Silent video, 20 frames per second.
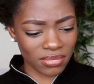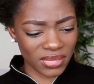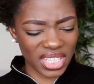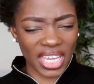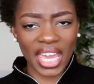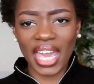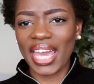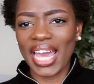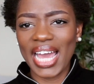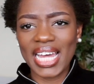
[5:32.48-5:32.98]

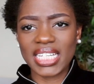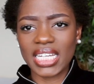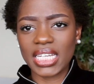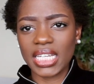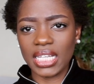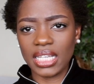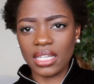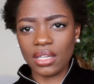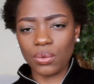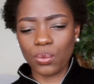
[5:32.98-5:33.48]
yeah, add
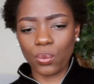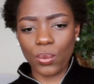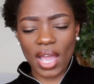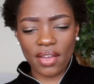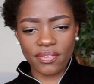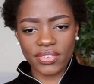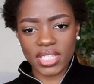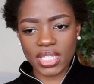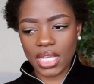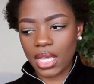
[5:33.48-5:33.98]
any
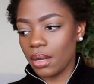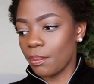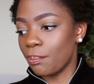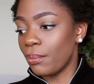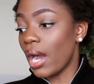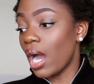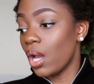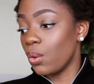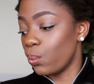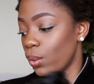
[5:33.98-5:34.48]
wefts in,
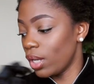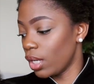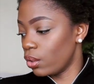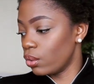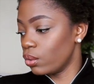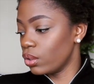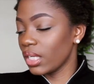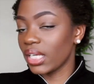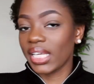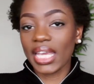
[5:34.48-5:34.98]
but I
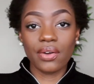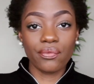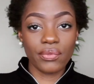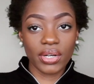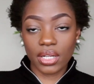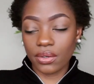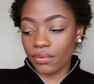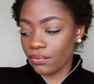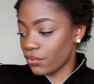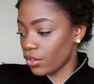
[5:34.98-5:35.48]
will get
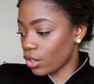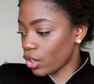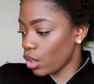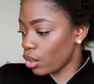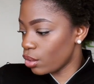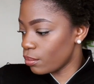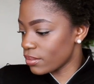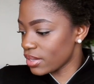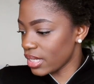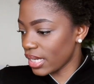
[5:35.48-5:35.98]
rid of the
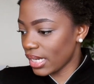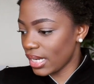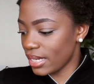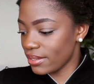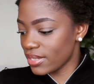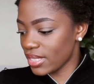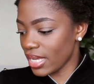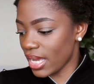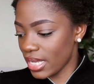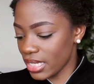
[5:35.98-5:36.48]
combs like I
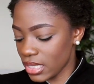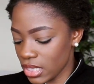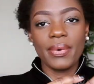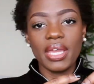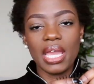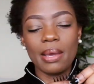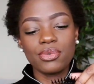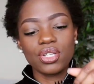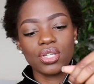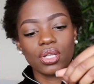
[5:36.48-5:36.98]
said.
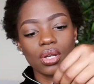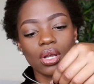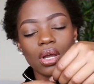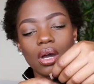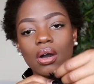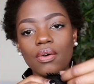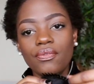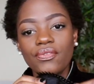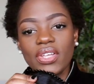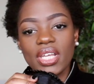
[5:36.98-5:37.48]
But yeah, I'm just going to
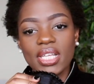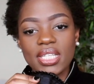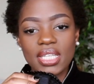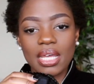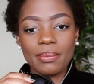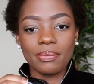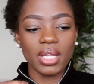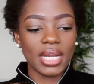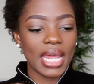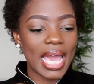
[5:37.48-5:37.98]
cut off this,
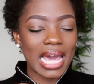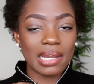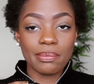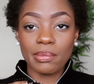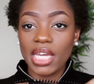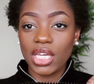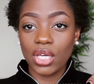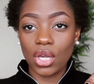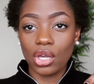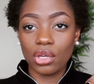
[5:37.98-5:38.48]
I'm going to add
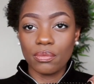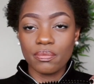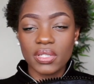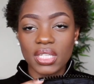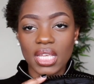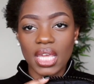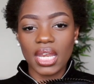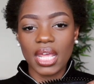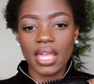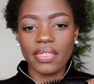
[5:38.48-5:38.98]
my
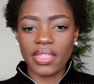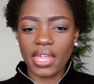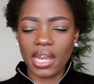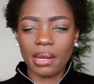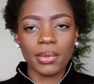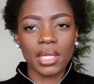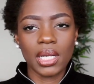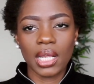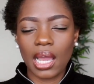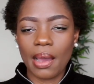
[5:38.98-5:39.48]
combs in, and then
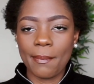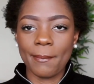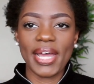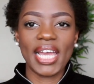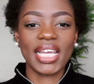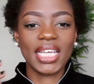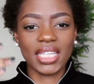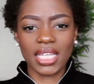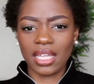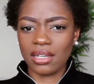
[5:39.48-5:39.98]
I'm going to come
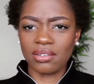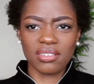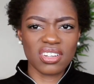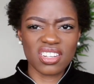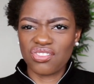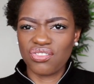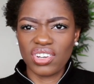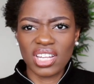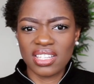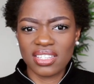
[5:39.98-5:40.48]
back and then
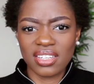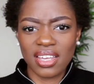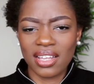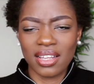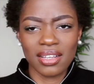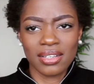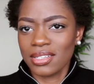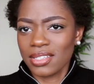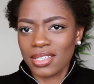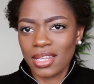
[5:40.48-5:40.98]
just
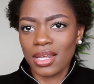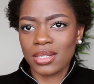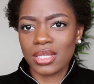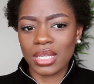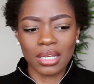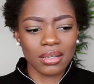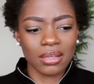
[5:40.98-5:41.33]
insert